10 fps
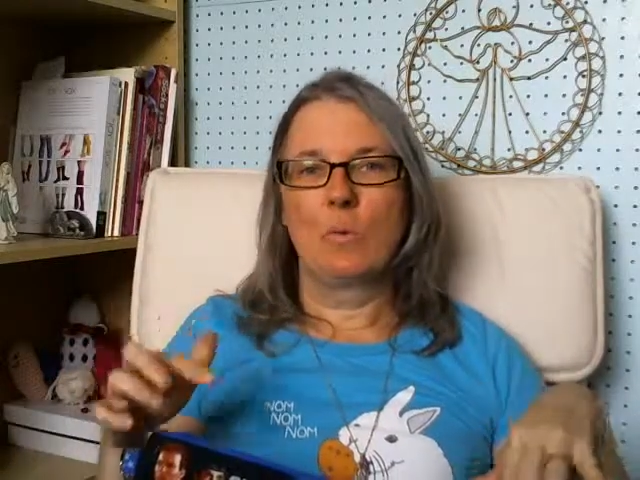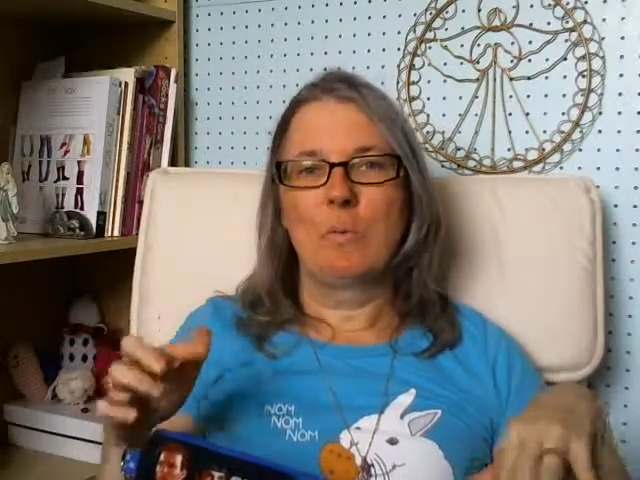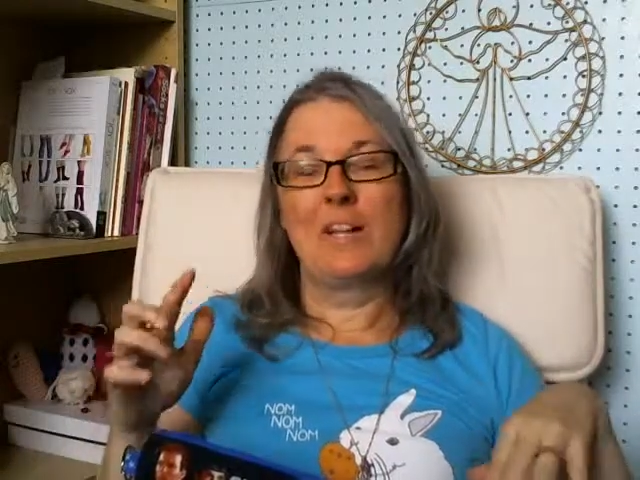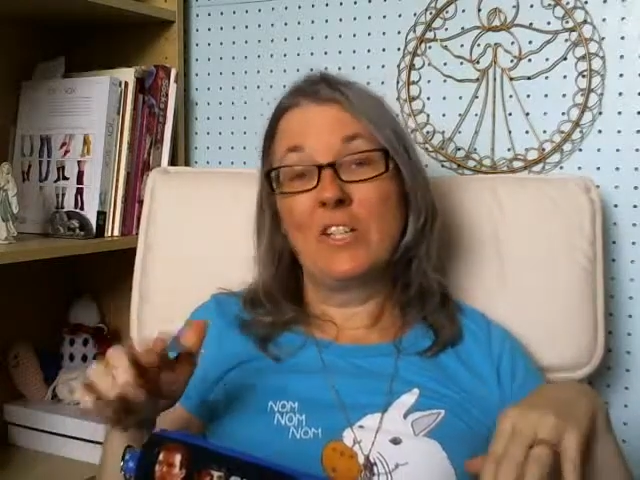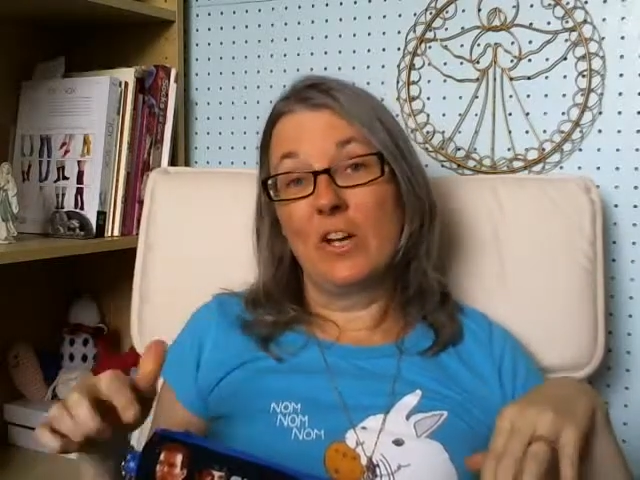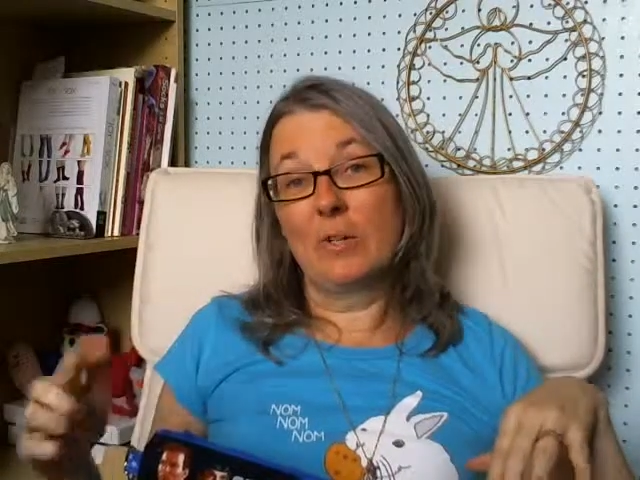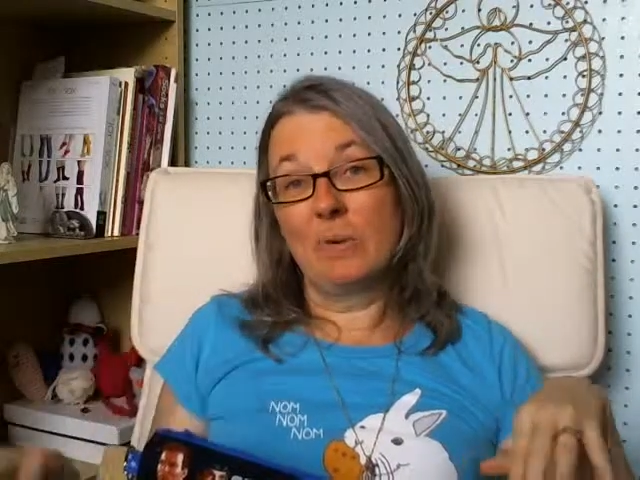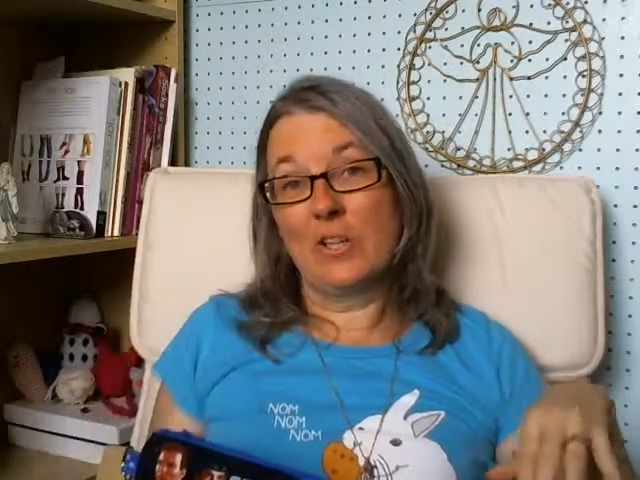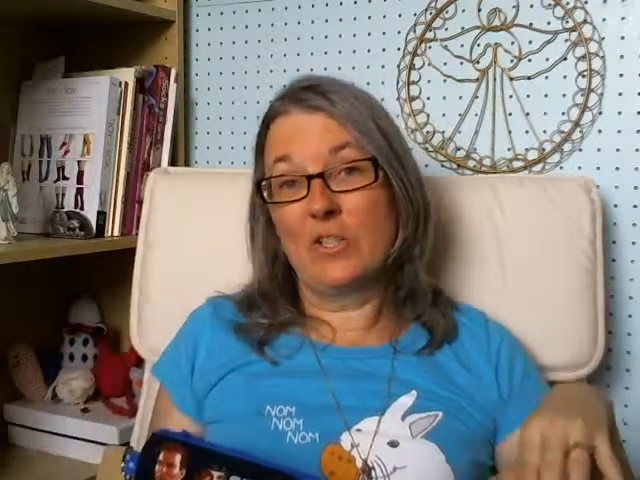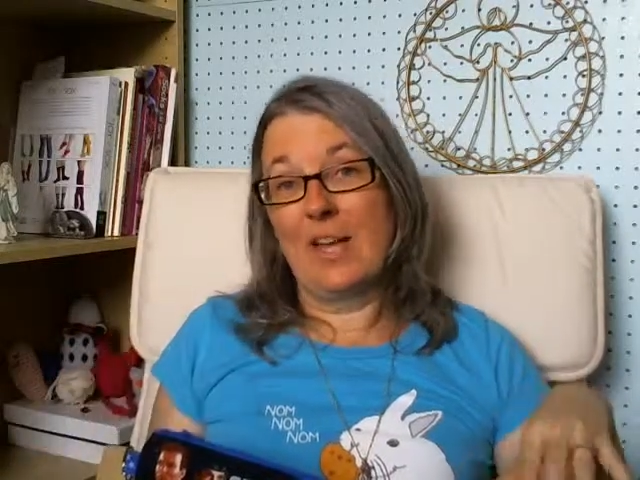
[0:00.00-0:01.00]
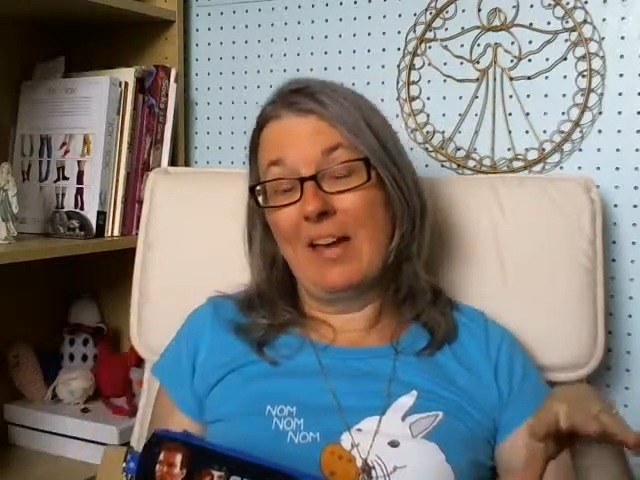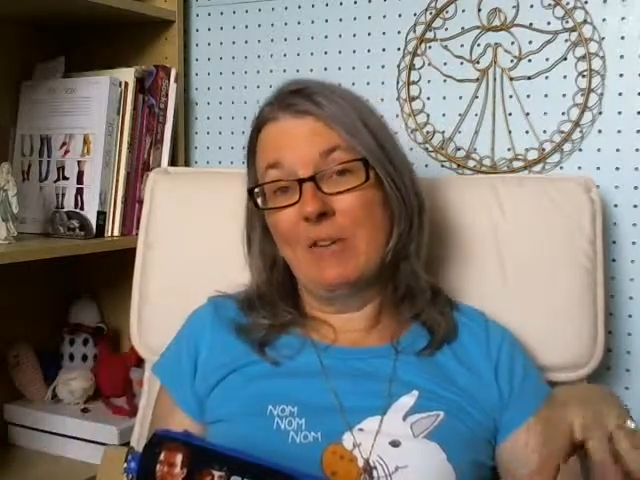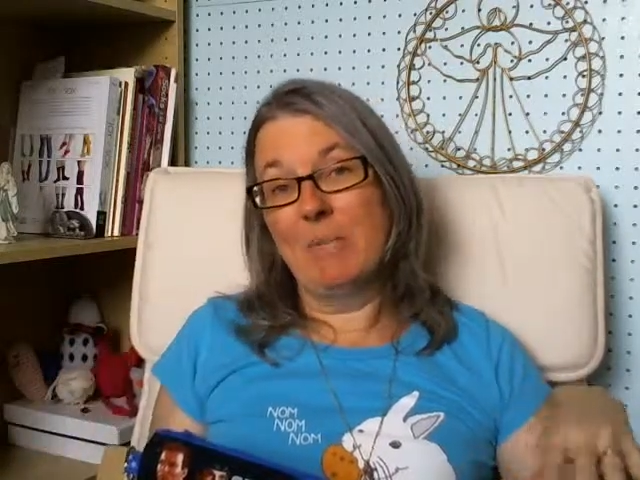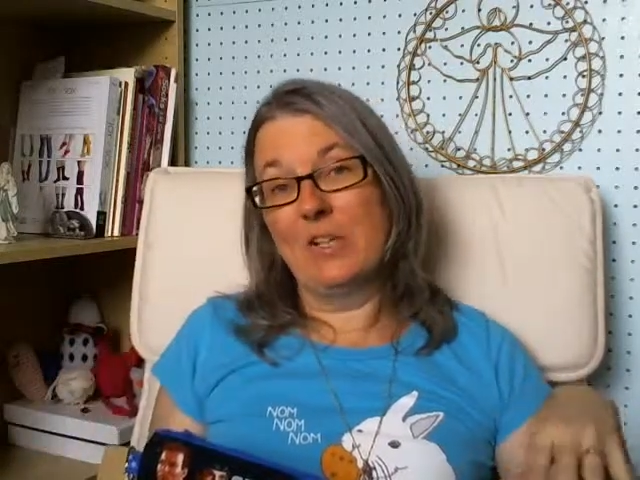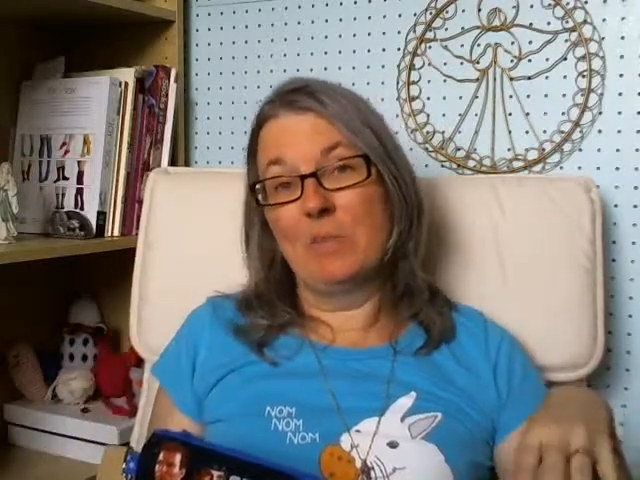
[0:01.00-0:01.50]
My daughter Rachel, I
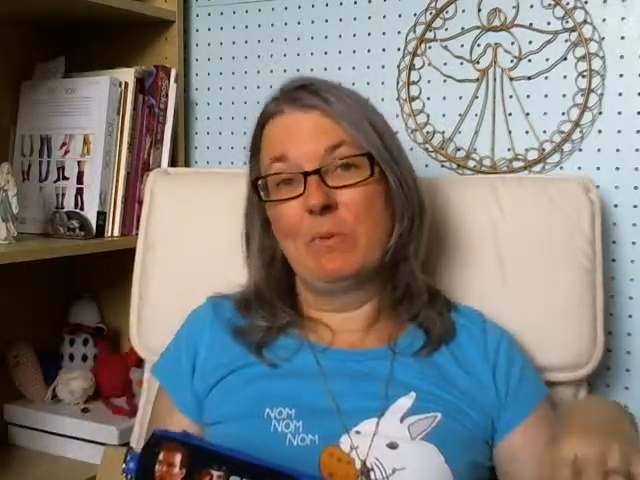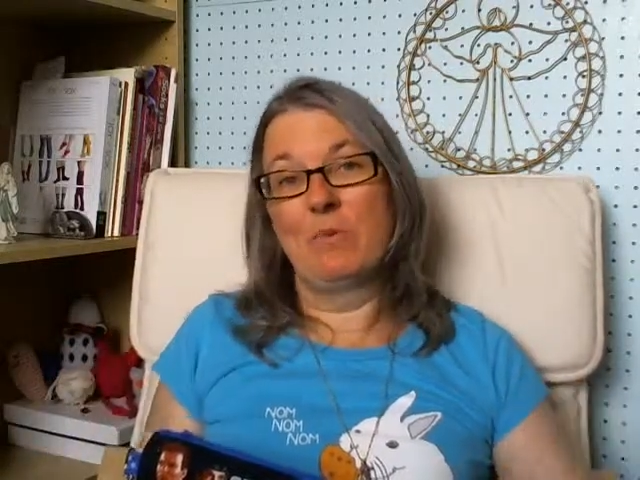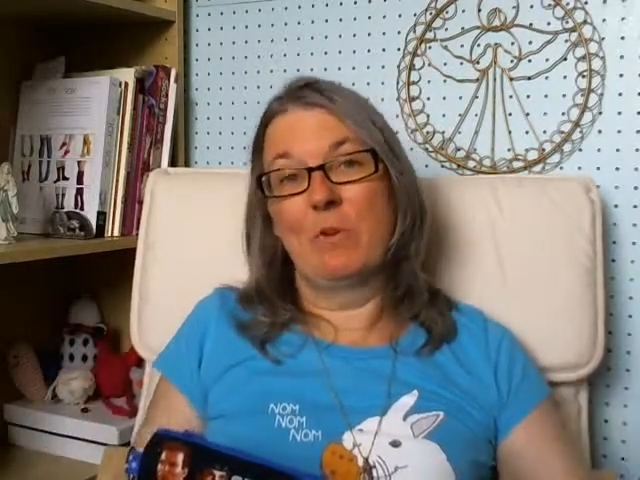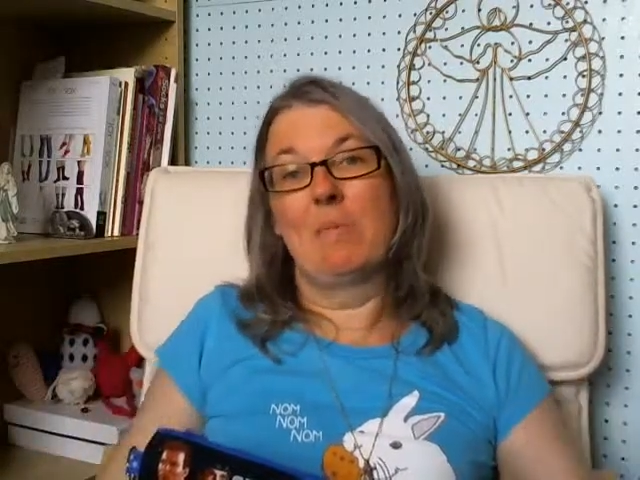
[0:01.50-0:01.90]
haven't mentioned before,